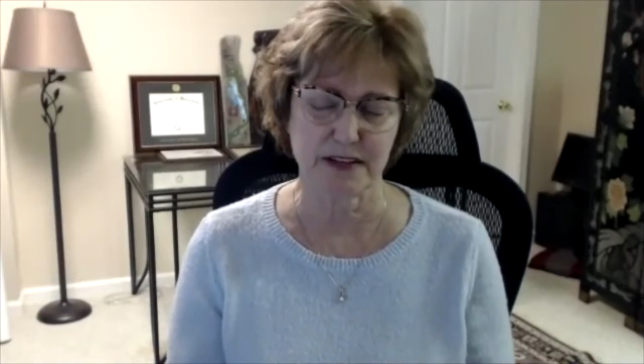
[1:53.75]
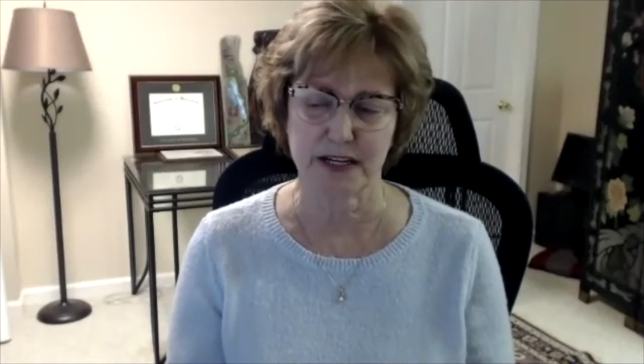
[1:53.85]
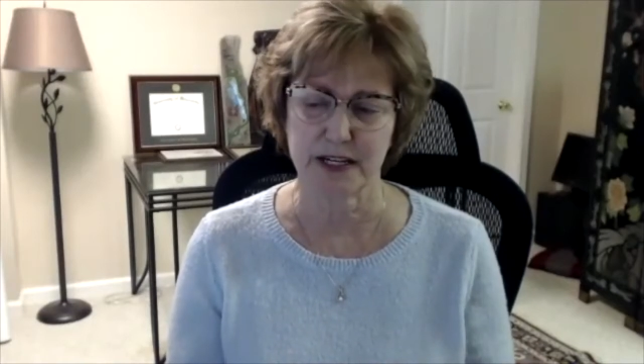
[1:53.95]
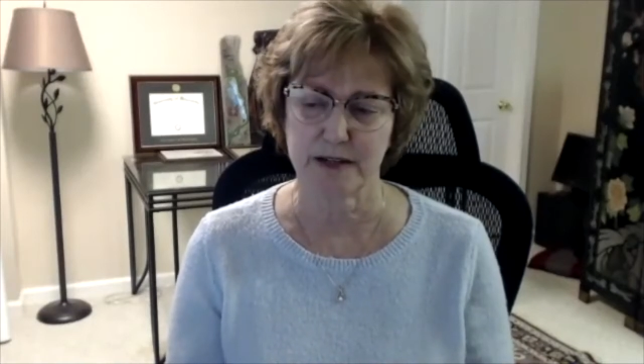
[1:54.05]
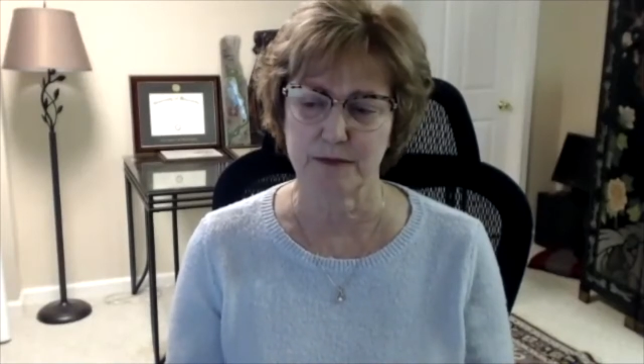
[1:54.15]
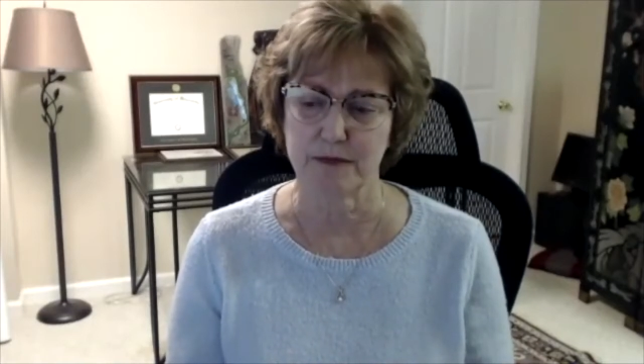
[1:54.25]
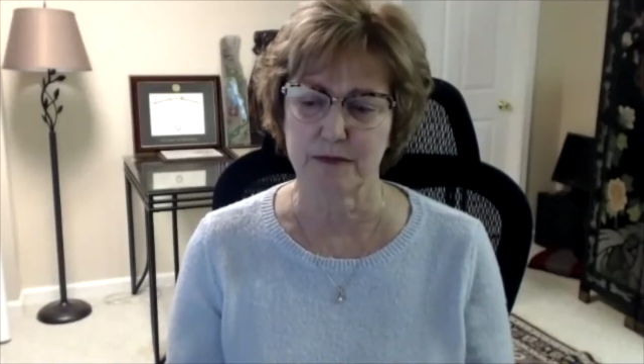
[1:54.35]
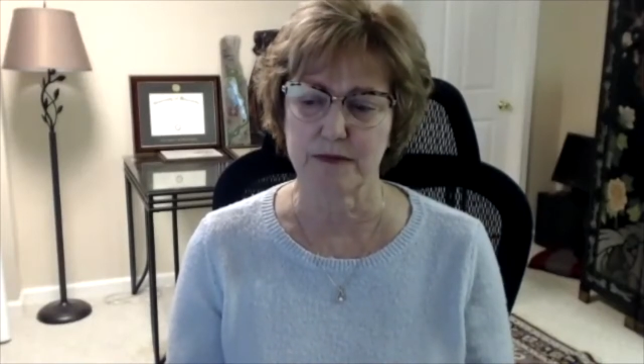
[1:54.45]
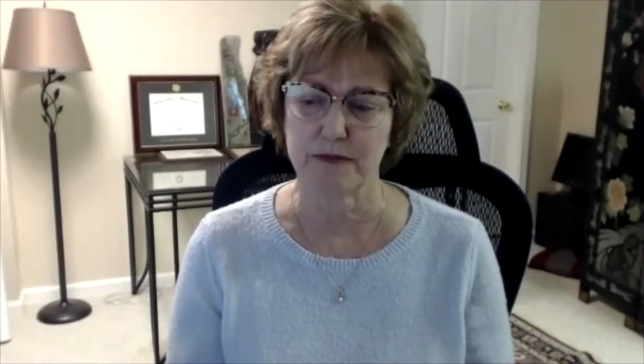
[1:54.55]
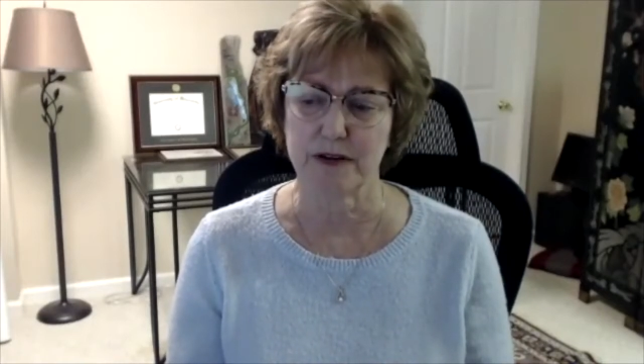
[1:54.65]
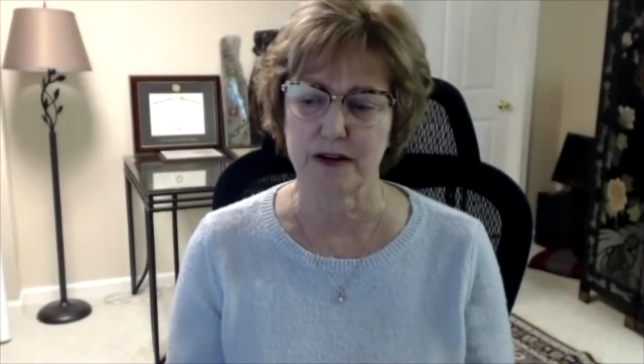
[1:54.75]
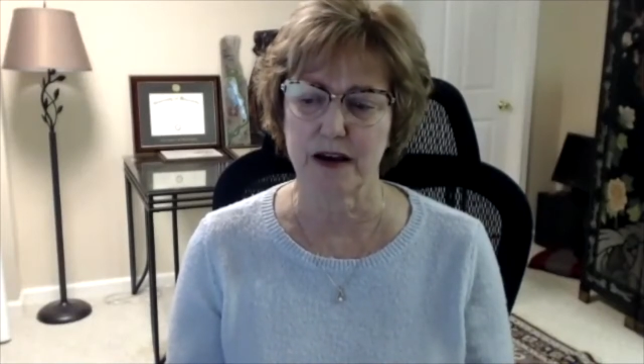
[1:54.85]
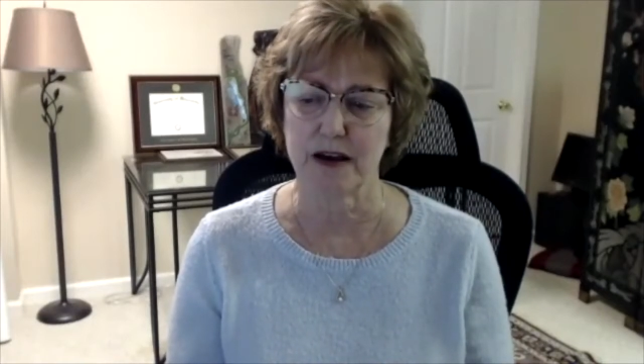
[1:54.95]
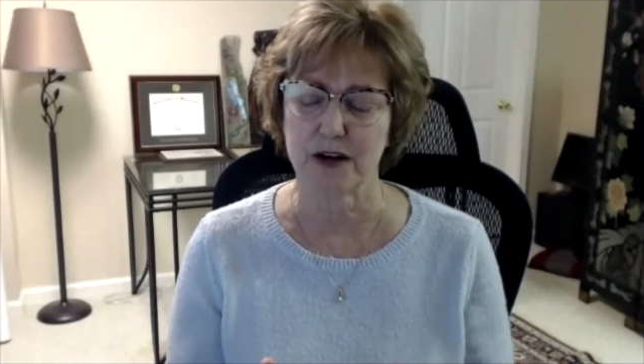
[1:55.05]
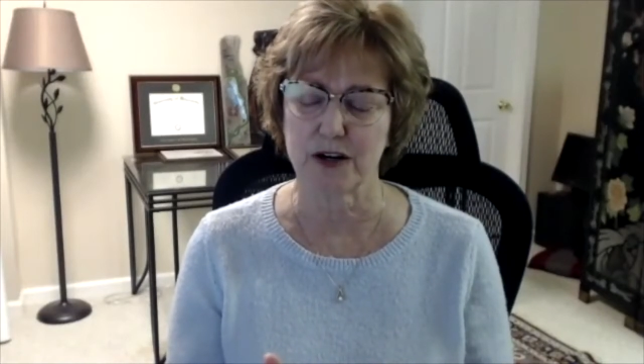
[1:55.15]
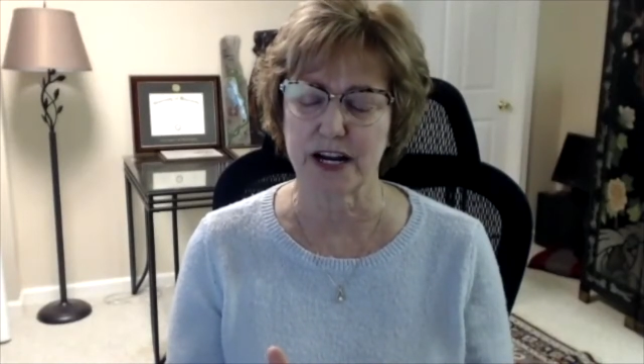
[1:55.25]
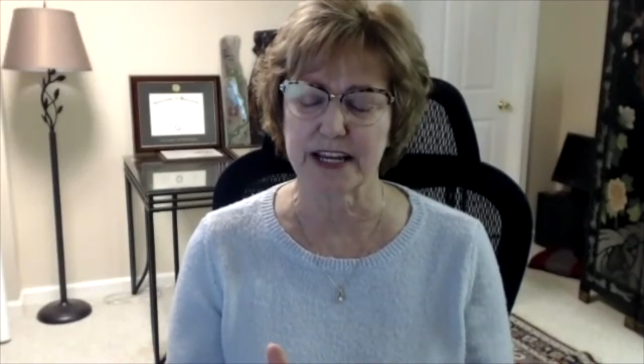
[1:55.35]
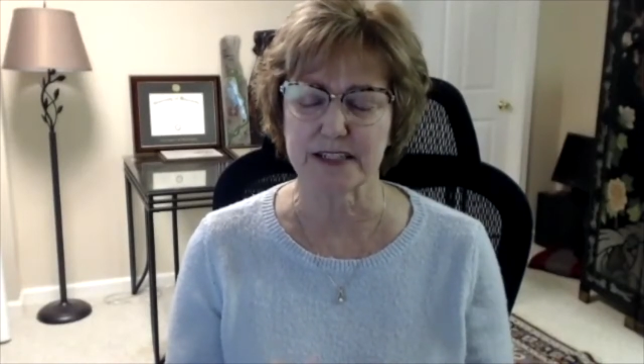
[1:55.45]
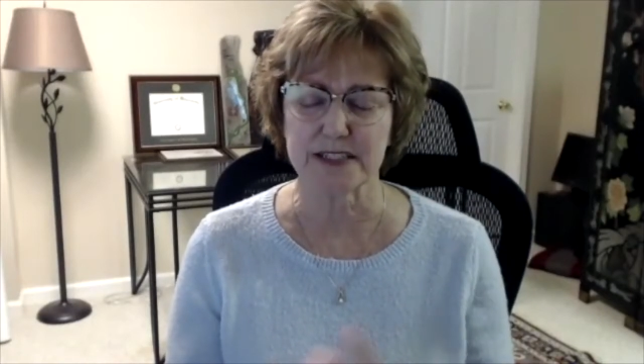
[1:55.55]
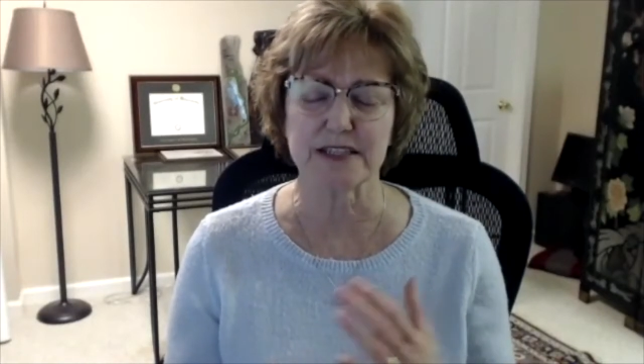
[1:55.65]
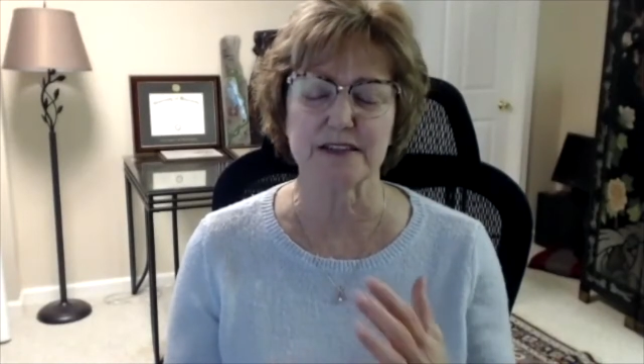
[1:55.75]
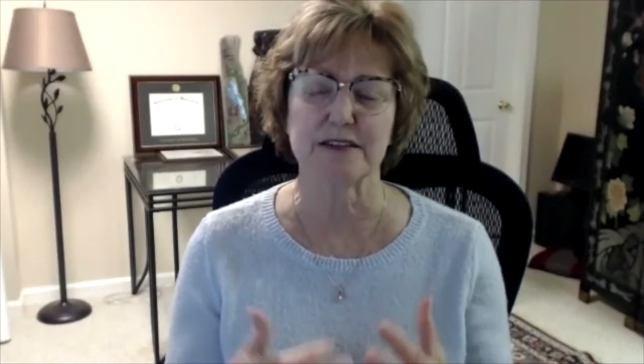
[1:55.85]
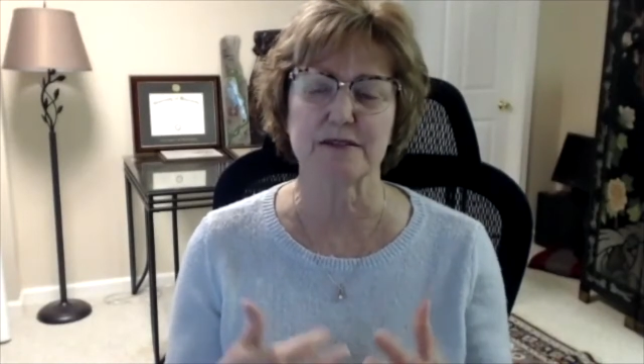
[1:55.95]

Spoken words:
or I guess the